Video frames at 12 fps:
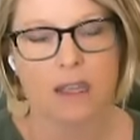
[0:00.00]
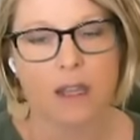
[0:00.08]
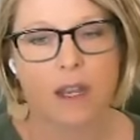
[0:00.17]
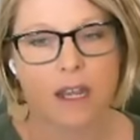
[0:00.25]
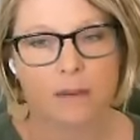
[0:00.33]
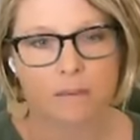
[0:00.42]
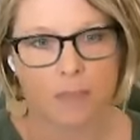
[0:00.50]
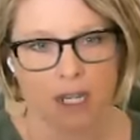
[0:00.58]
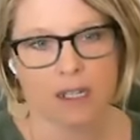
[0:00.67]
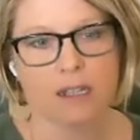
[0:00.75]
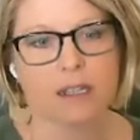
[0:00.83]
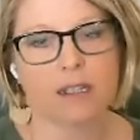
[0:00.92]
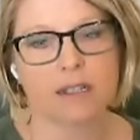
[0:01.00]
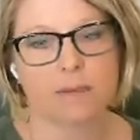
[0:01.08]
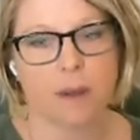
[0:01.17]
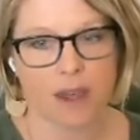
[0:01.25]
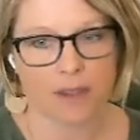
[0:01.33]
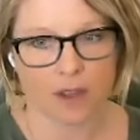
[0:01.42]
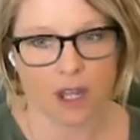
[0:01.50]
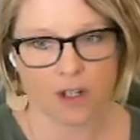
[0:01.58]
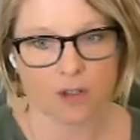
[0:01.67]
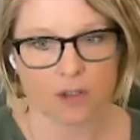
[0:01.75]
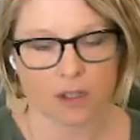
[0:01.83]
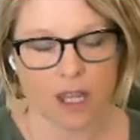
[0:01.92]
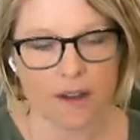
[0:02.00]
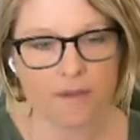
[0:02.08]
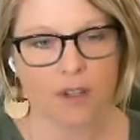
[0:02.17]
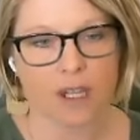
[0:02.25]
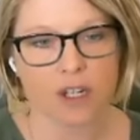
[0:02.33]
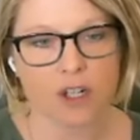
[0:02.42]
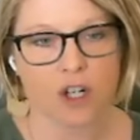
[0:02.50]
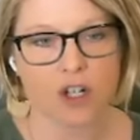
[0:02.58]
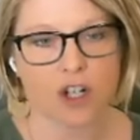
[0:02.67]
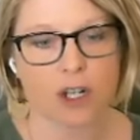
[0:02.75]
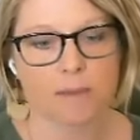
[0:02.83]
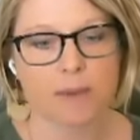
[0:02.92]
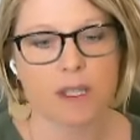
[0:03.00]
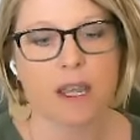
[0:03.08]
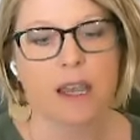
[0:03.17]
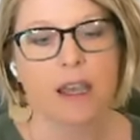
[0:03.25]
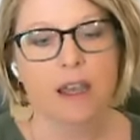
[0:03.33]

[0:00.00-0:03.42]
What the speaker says: that had been in these pathological love relationships